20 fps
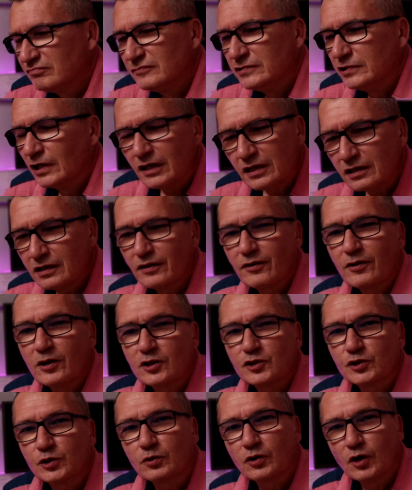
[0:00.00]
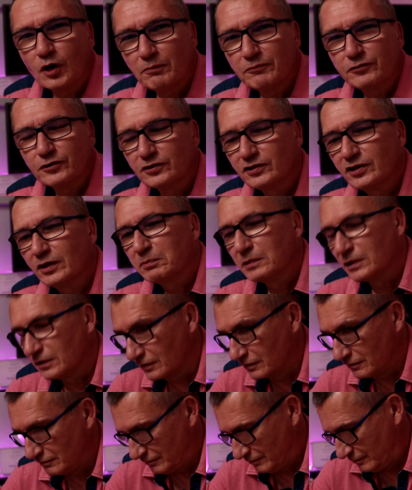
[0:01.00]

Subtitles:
yeah, they're so comfortable.